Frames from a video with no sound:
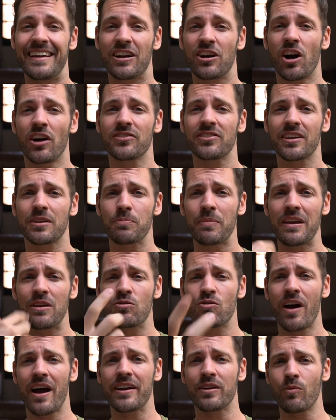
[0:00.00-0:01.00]
contact me
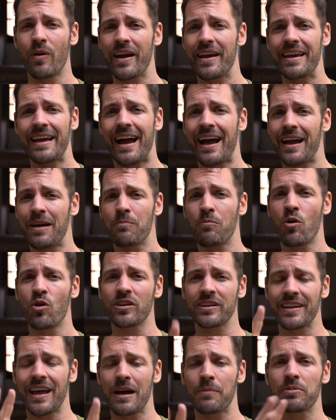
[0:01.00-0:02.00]
right away. I'm more
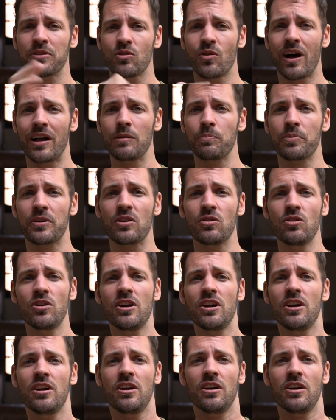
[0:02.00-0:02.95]
than happy to help you.